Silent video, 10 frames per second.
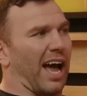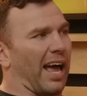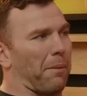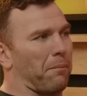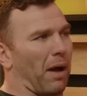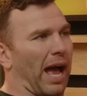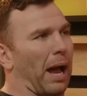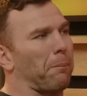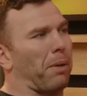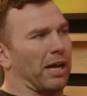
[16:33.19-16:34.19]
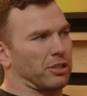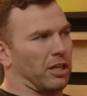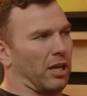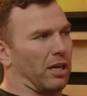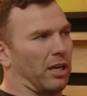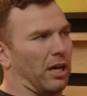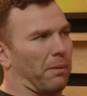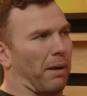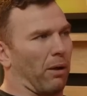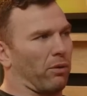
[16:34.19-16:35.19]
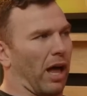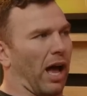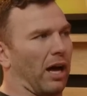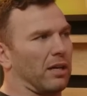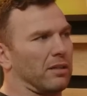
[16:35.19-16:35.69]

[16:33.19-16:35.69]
I am I am passionate about that.